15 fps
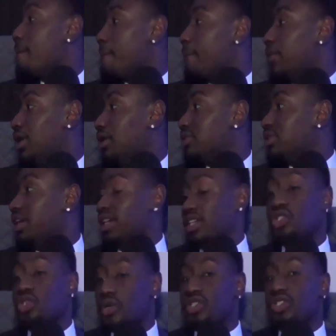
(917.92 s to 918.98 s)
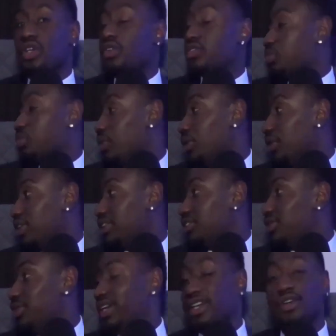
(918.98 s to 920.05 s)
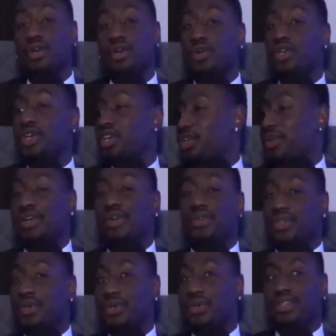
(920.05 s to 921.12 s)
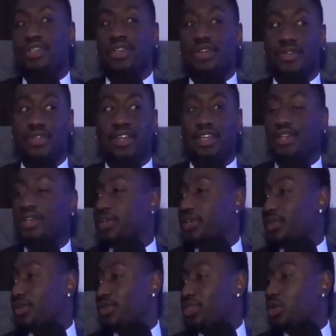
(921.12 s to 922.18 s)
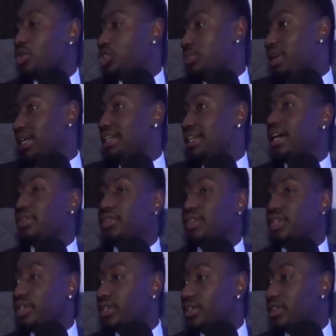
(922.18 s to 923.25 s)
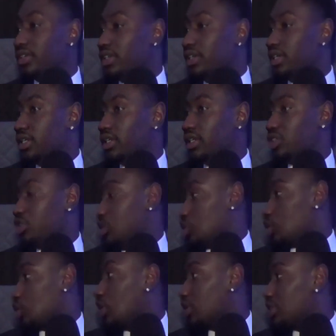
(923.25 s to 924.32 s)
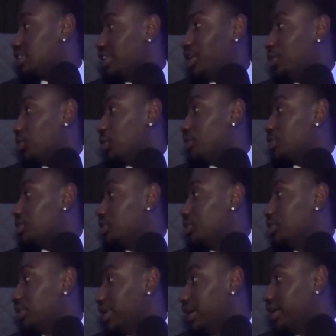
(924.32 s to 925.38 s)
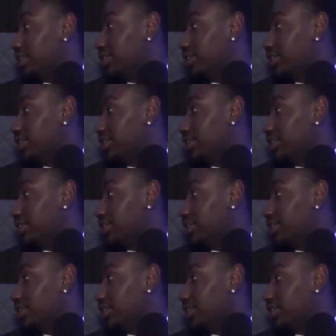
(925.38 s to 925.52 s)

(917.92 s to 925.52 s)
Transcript: You know what I'm saying? It starts off small. You ain't gonna throw, you know, you ain't gonna throw somebody out there to the sharks and they don't know what to do in that.